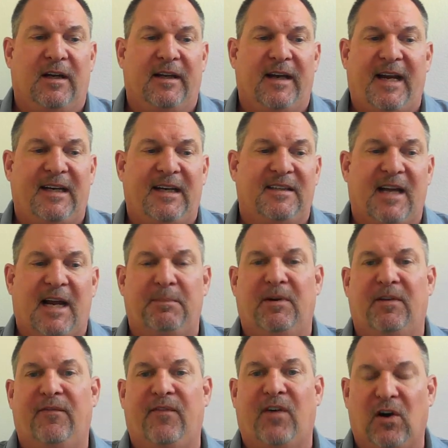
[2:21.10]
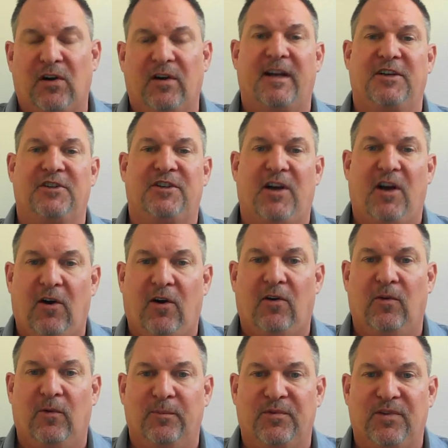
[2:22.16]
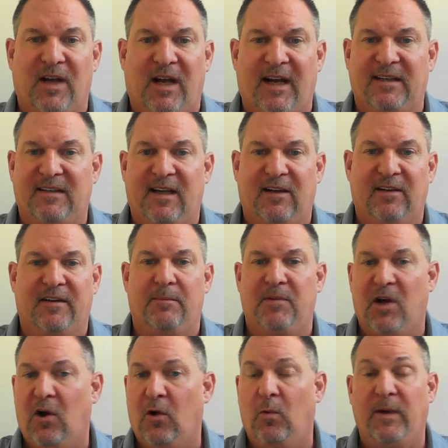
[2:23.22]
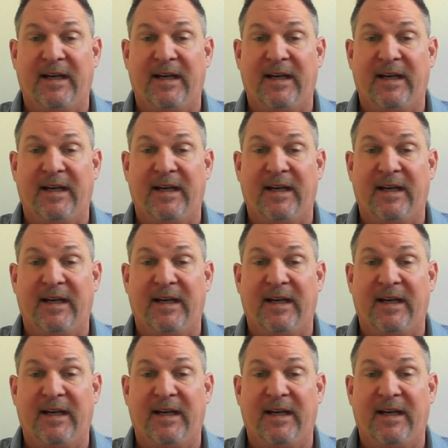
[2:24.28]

any type of furnished homes, I tell them no,